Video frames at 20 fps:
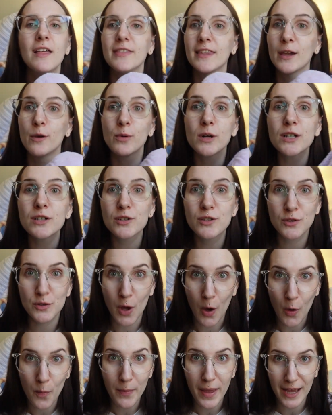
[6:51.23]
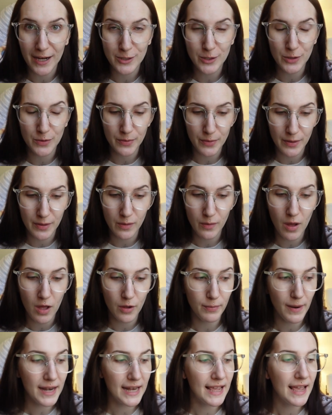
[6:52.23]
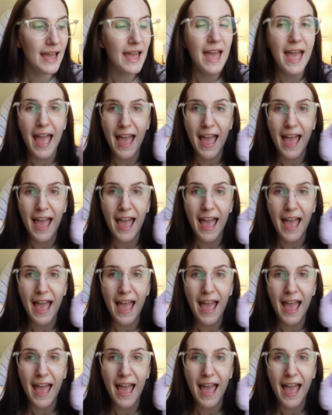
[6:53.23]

They were so picked through already.